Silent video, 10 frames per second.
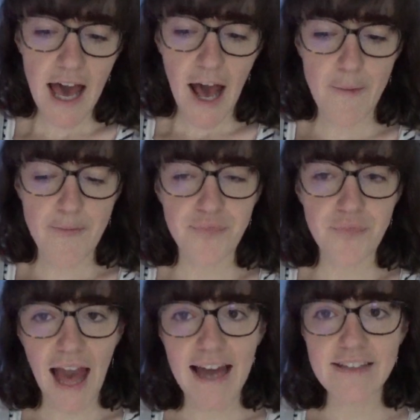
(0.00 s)

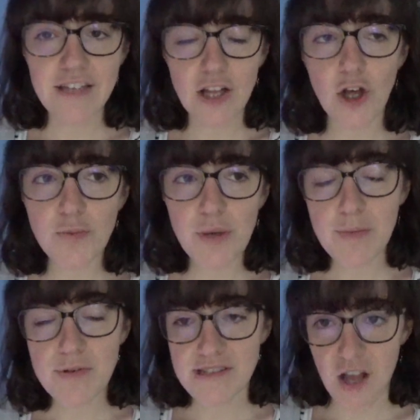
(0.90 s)
And a lot of
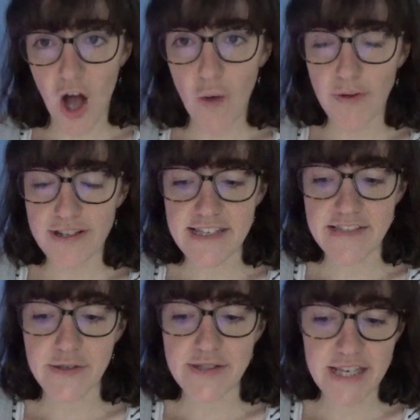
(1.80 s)
people start with these
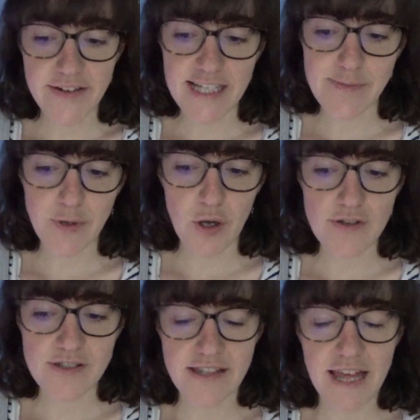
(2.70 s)
two series
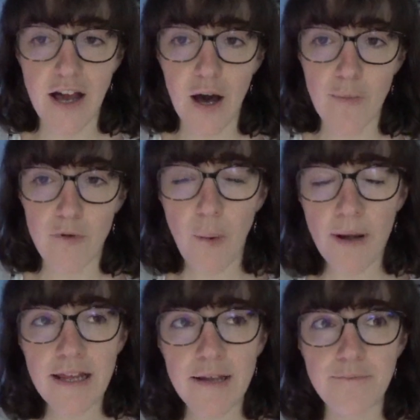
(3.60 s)
because they are
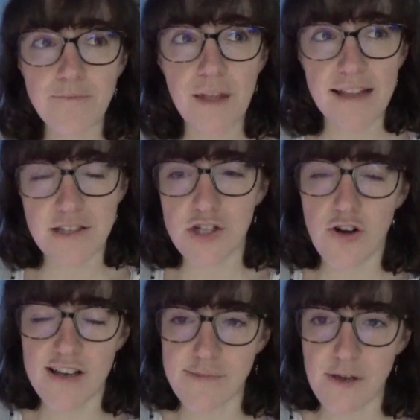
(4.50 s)
probably Anthony
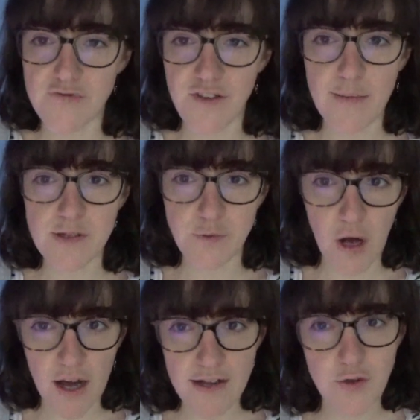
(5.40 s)
Trollope's most famous works,